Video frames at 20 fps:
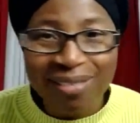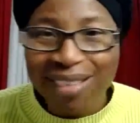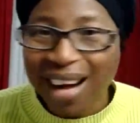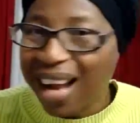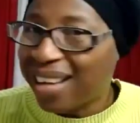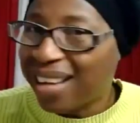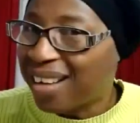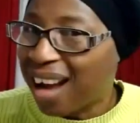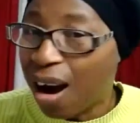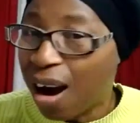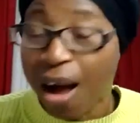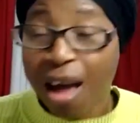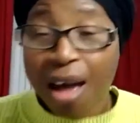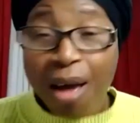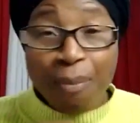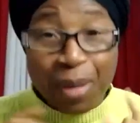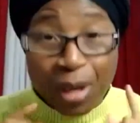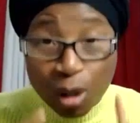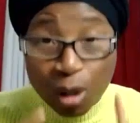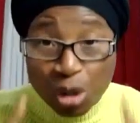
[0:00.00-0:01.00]
right now
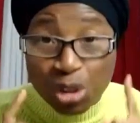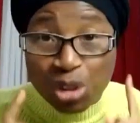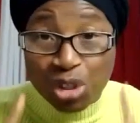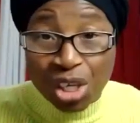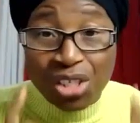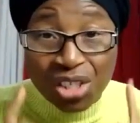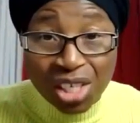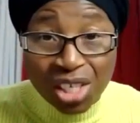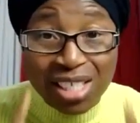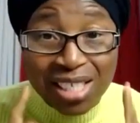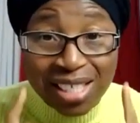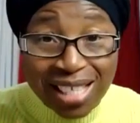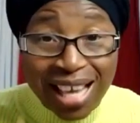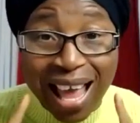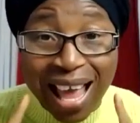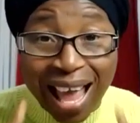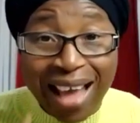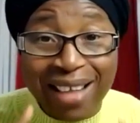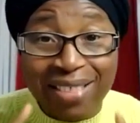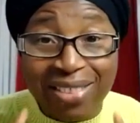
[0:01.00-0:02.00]
because this is
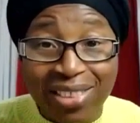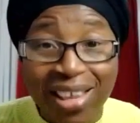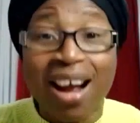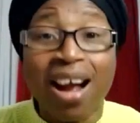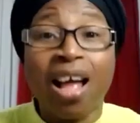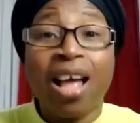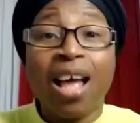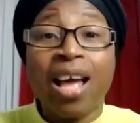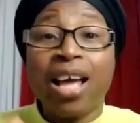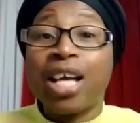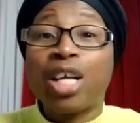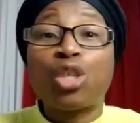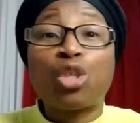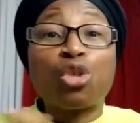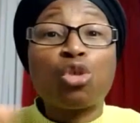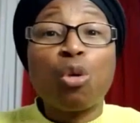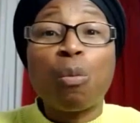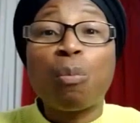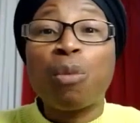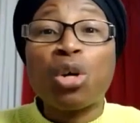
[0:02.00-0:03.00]
the end time.
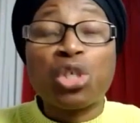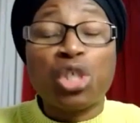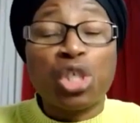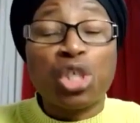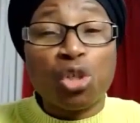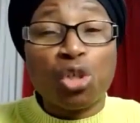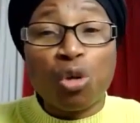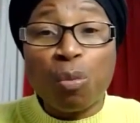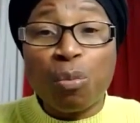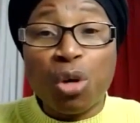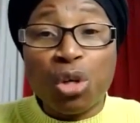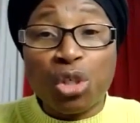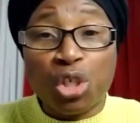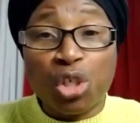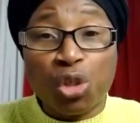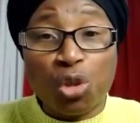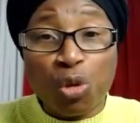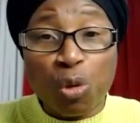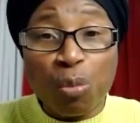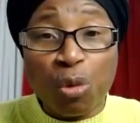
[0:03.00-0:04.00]
It's too much, it's too much,
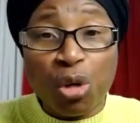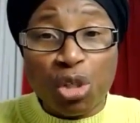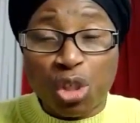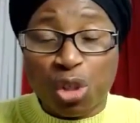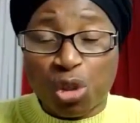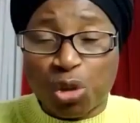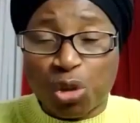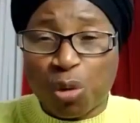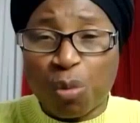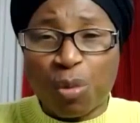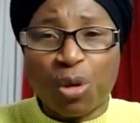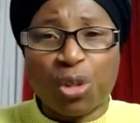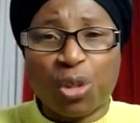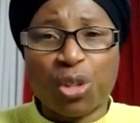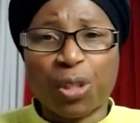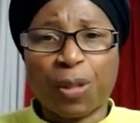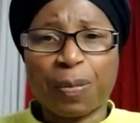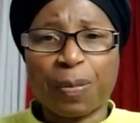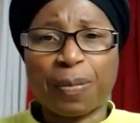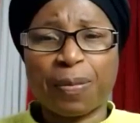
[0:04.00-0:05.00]
it's too much, it's too
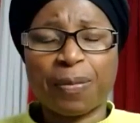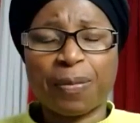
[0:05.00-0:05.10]
much.